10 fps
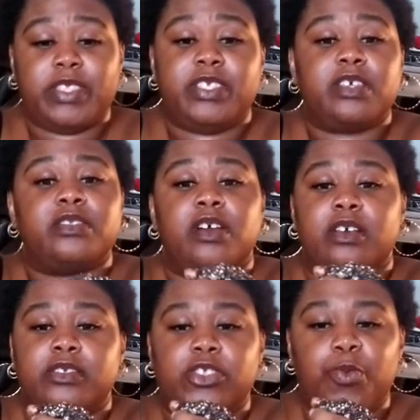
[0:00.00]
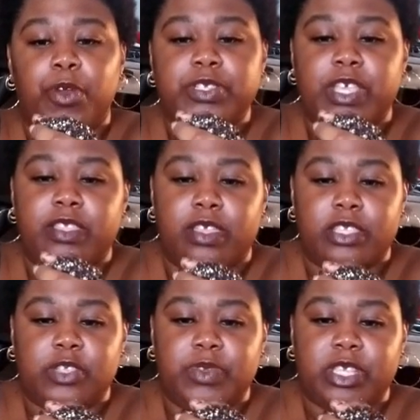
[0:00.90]
a TikTok somewhere saying that
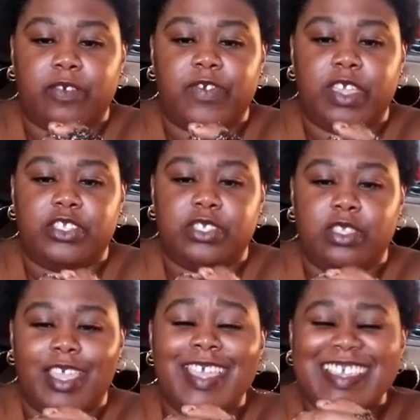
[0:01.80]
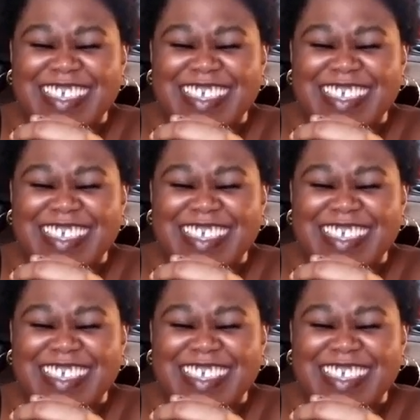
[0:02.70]
this means I have HD.